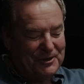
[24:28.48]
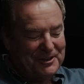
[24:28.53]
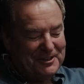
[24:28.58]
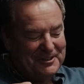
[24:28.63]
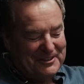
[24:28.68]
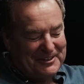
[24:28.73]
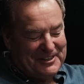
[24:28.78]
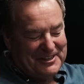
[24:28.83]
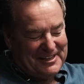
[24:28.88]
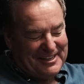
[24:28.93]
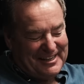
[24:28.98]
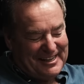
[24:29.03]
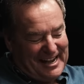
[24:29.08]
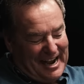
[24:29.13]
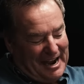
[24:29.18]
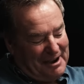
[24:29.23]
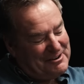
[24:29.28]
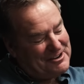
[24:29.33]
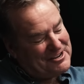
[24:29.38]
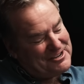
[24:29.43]
want to.
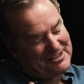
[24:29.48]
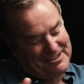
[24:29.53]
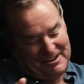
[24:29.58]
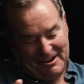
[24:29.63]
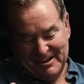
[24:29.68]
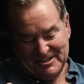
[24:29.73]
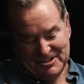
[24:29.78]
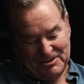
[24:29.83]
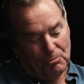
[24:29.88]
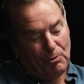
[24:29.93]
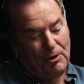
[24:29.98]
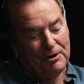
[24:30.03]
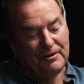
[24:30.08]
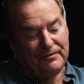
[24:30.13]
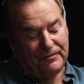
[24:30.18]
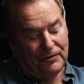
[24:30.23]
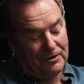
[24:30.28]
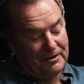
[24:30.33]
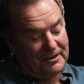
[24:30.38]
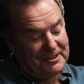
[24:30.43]
I mean, it's a
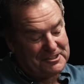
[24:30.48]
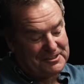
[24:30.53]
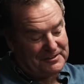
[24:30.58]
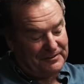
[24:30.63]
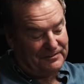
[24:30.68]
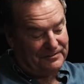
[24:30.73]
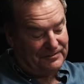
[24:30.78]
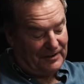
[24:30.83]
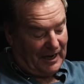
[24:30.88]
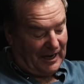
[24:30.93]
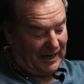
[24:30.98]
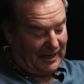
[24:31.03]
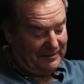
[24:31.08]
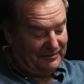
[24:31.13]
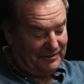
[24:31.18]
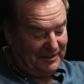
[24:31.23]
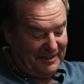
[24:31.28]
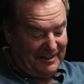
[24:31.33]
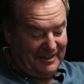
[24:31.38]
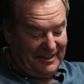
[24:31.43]
wonderful list of
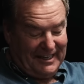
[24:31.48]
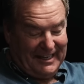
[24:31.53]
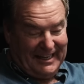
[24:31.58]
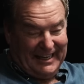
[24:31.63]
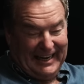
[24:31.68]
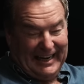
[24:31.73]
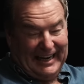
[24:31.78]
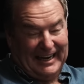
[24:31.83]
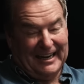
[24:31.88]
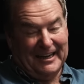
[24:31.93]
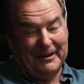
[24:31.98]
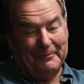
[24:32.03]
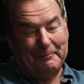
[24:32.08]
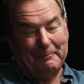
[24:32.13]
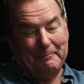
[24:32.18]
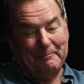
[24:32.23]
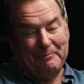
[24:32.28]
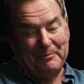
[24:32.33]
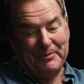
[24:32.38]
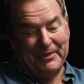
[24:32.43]
five.
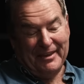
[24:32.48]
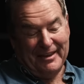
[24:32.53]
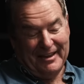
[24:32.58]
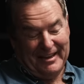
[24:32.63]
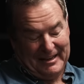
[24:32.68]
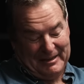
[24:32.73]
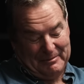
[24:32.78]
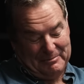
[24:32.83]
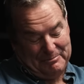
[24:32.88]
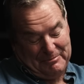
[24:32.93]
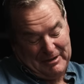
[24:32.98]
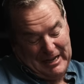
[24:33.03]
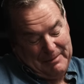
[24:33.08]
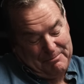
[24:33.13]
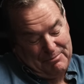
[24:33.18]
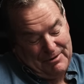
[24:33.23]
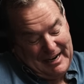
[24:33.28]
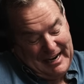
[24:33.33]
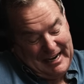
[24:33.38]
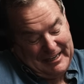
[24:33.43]
Um,
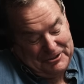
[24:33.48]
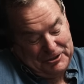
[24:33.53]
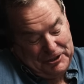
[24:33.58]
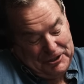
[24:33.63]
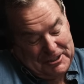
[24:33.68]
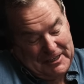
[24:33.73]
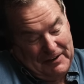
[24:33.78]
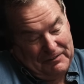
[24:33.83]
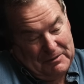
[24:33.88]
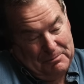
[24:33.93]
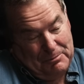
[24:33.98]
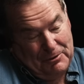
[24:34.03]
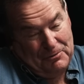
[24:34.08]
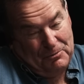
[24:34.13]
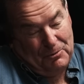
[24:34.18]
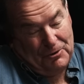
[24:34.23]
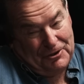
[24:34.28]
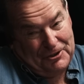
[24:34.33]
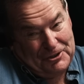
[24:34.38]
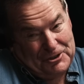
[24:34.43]
but I just have to put
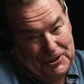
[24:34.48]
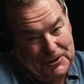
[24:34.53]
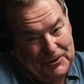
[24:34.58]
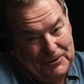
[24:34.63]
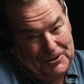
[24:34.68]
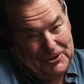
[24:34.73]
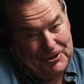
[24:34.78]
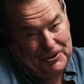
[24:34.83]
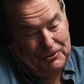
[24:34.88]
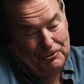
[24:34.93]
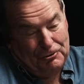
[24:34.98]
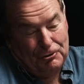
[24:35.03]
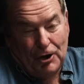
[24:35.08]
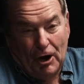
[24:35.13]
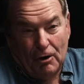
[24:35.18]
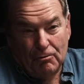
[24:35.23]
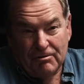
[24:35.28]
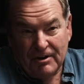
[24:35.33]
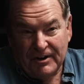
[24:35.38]
one or two to you. No